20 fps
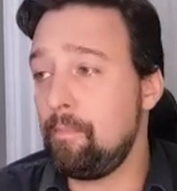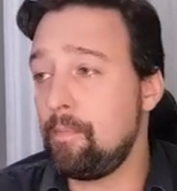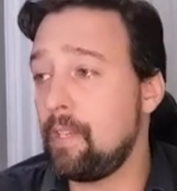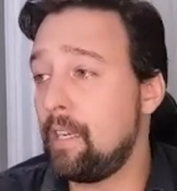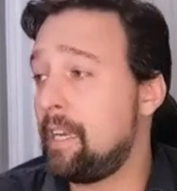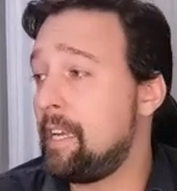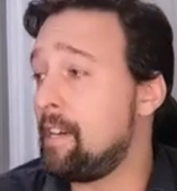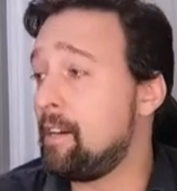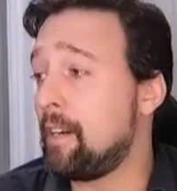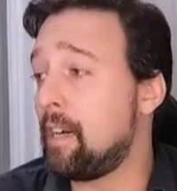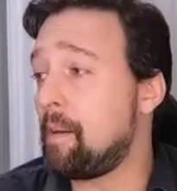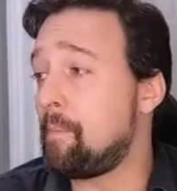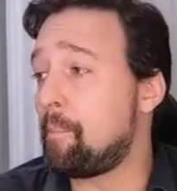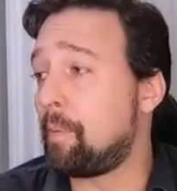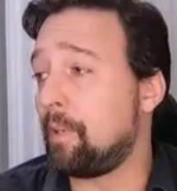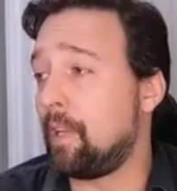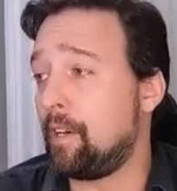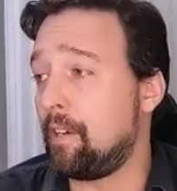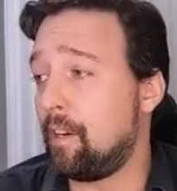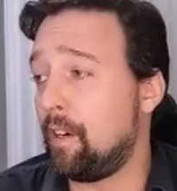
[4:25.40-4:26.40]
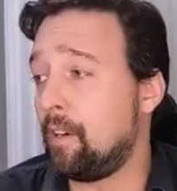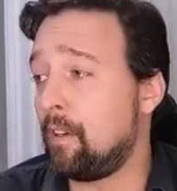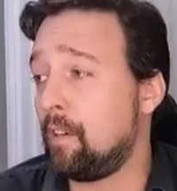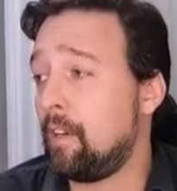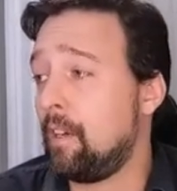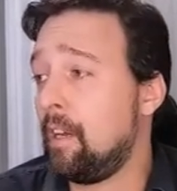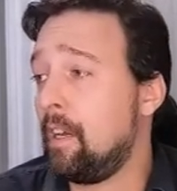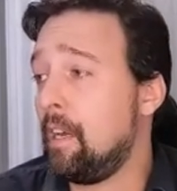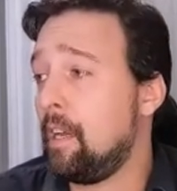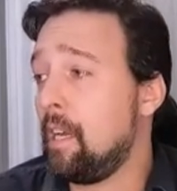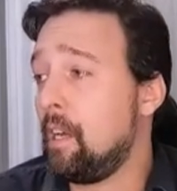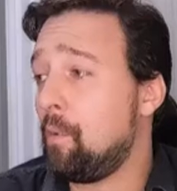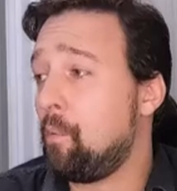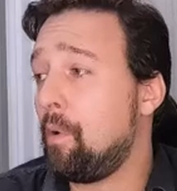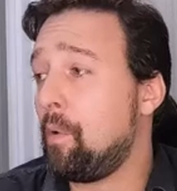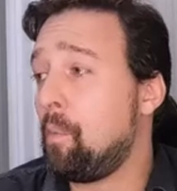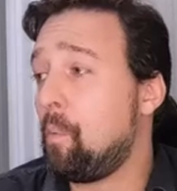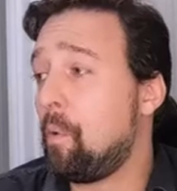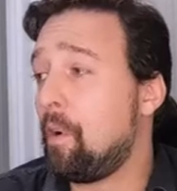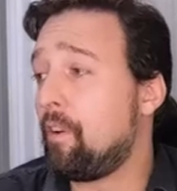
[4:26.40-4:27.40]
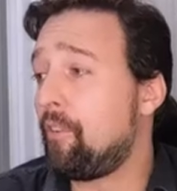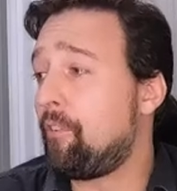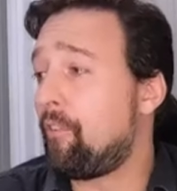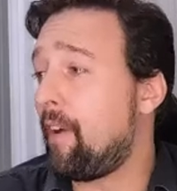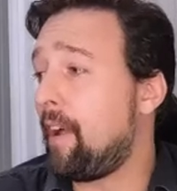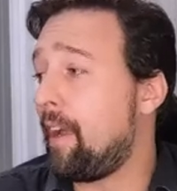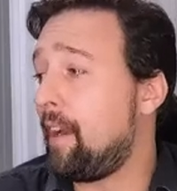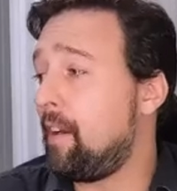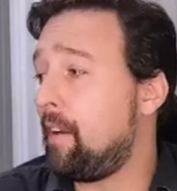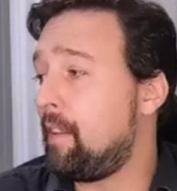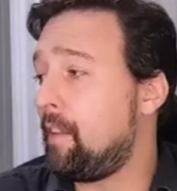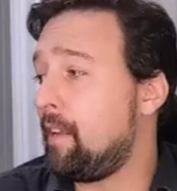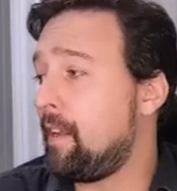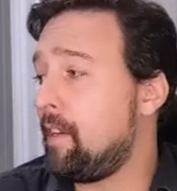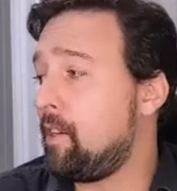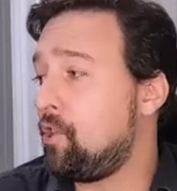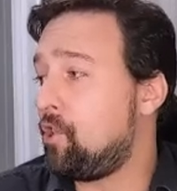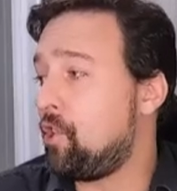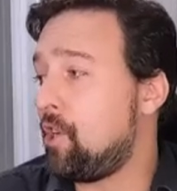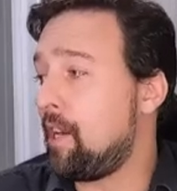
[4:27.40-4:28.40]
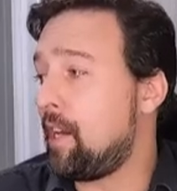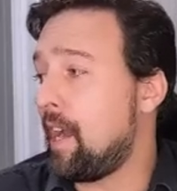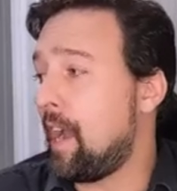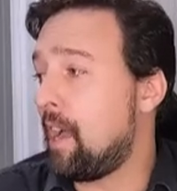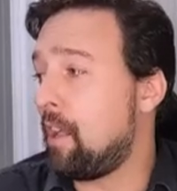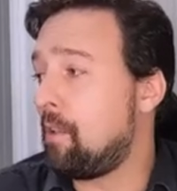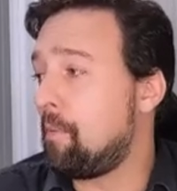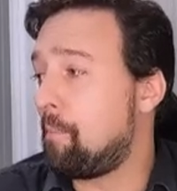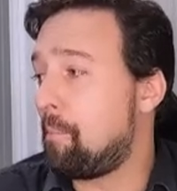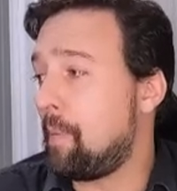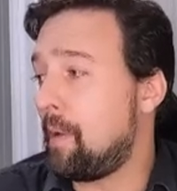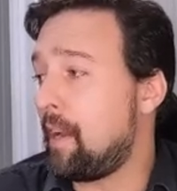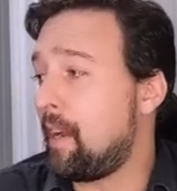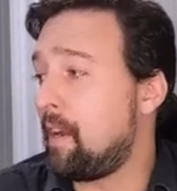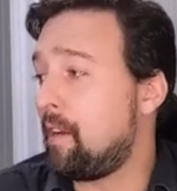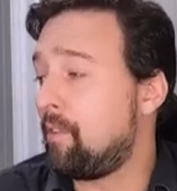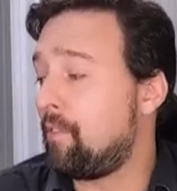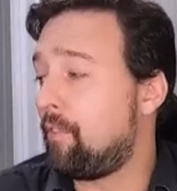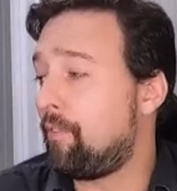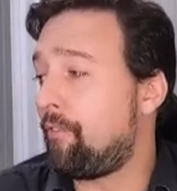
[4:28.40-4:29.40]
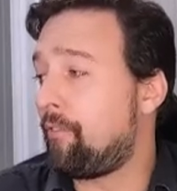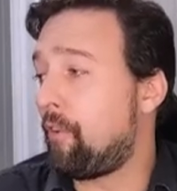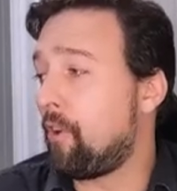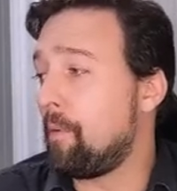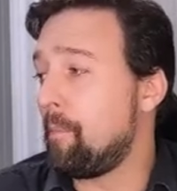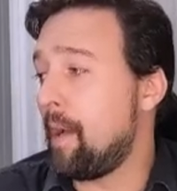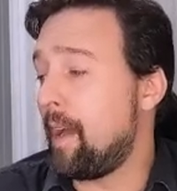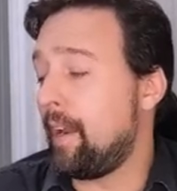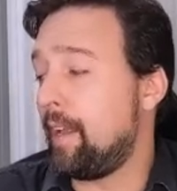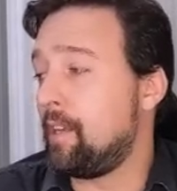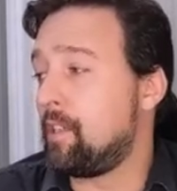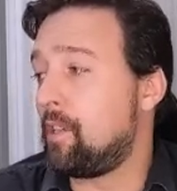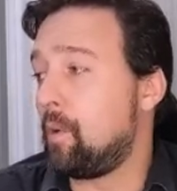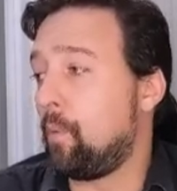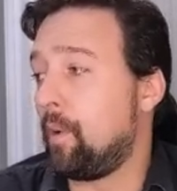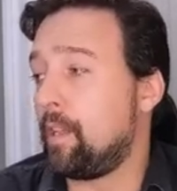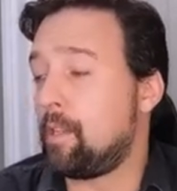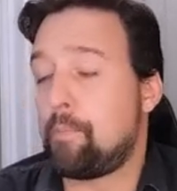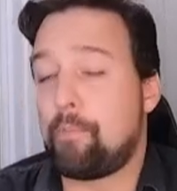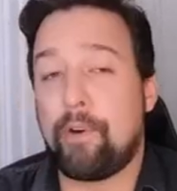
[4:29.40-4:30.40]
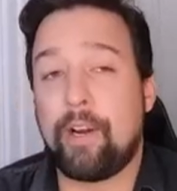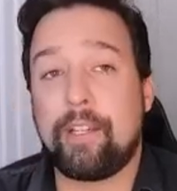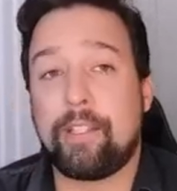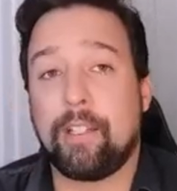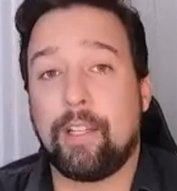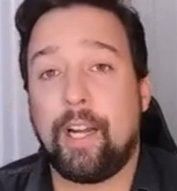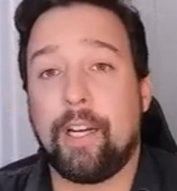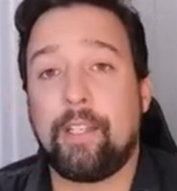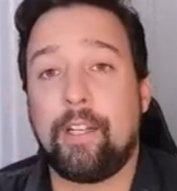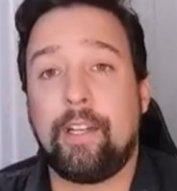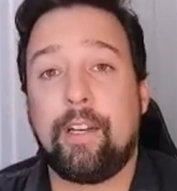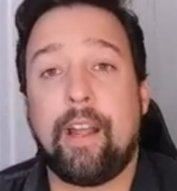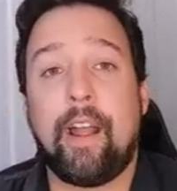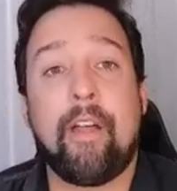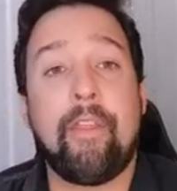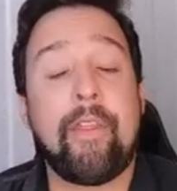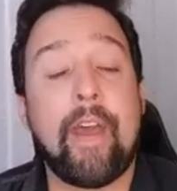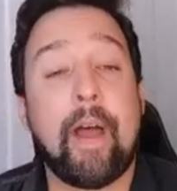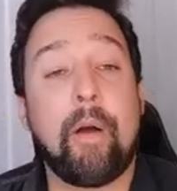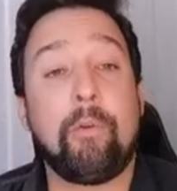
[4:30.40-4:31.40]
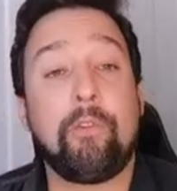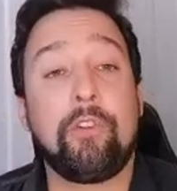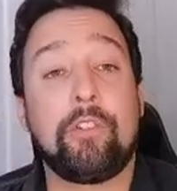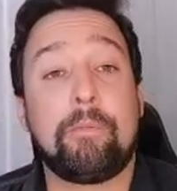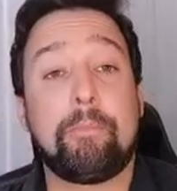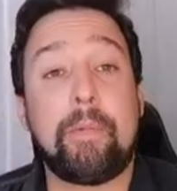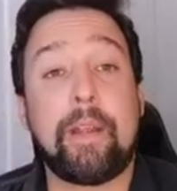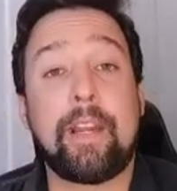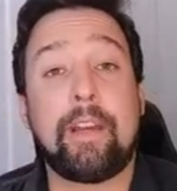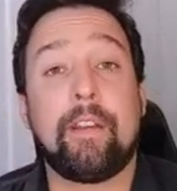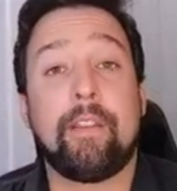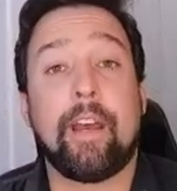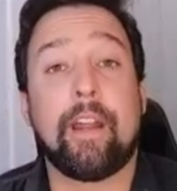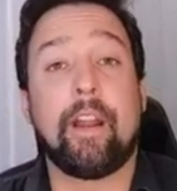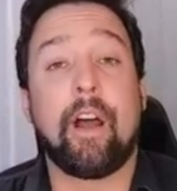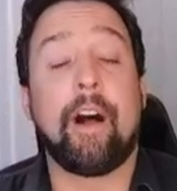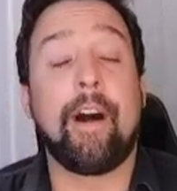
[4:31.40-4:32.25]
Here in Blender, we will find the GLB format is the one that's pre-selected, and that will just mean that